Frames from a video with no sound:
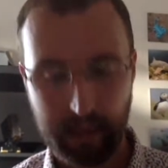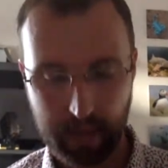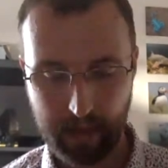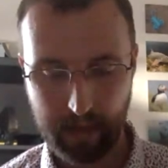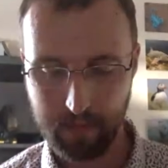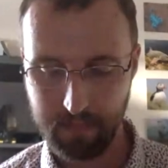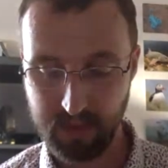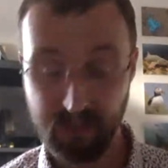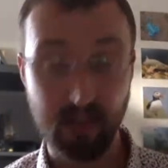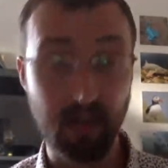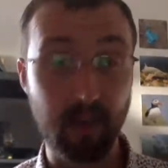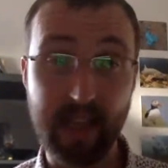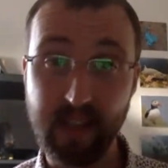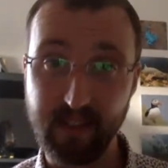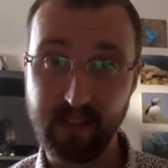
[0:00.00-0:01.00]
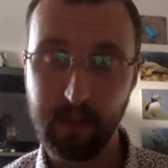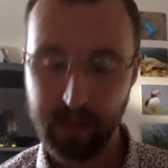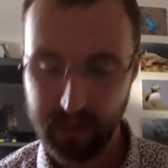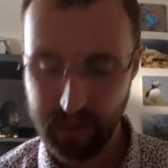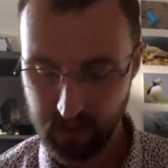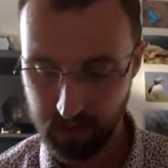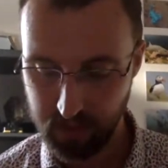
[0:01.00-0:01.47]
It's not easy, but
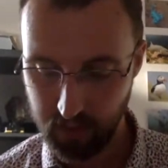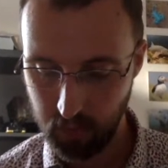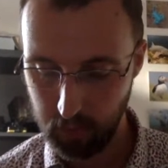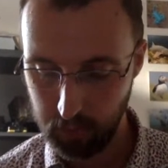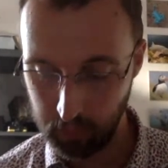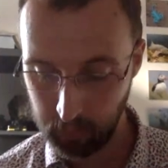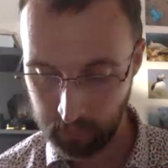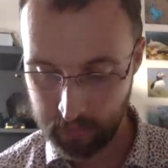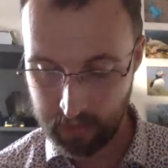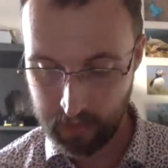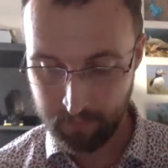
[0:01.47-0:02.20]
it is doable.